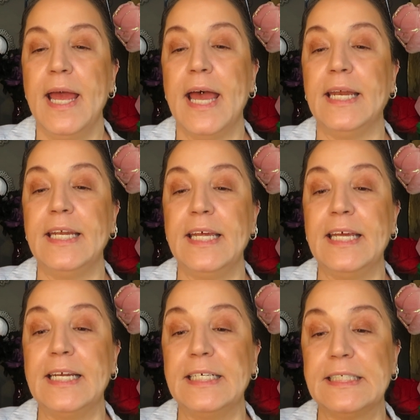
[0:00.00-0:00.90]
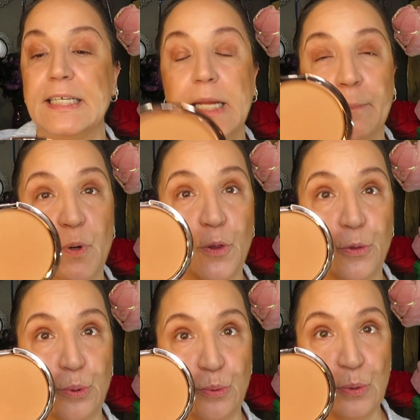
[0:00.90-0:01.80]
And it is a number
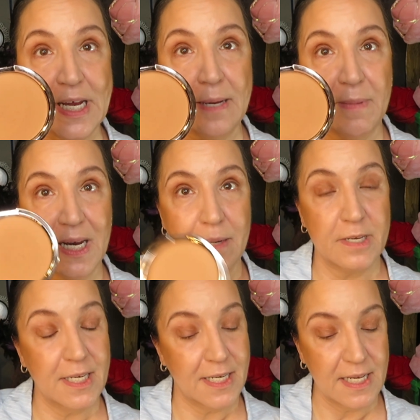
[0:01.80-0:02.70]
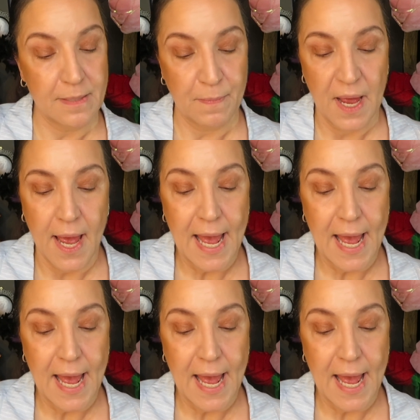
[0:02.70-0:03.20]
3, medium to deep.